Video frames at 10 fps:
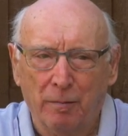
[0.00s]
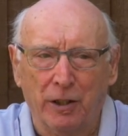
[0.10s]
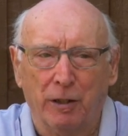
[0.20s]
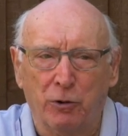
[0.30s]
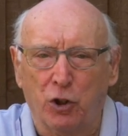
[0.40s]

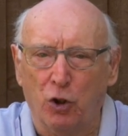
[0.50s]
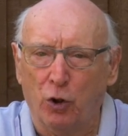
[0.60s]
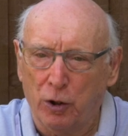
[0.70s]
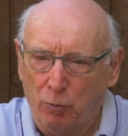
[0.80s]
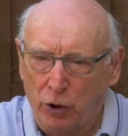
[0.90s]
But I'm
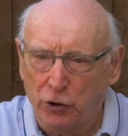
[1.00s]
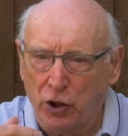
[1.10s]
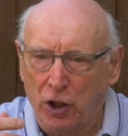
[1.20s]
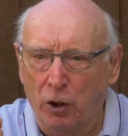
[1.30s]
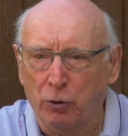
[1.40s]
sure that once
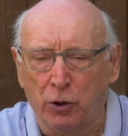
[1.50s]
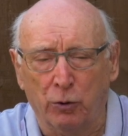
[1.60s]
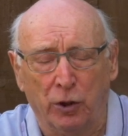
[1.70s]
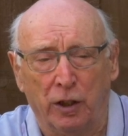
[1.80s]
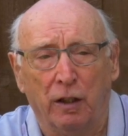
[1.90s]
you go
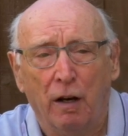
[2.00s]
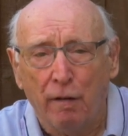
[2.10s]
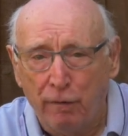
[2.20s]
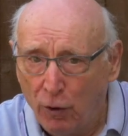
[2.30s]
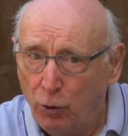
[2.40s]
to the
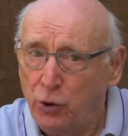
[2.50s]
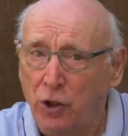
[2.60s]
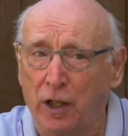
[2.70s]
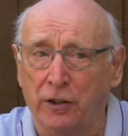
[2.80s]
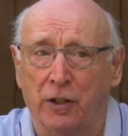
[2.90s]

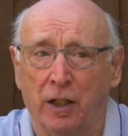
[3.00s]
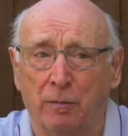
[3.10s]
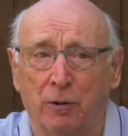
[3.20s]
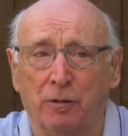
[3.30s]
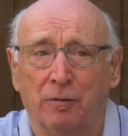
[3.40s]
full-sized
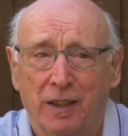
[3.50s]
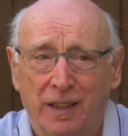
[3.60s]
table,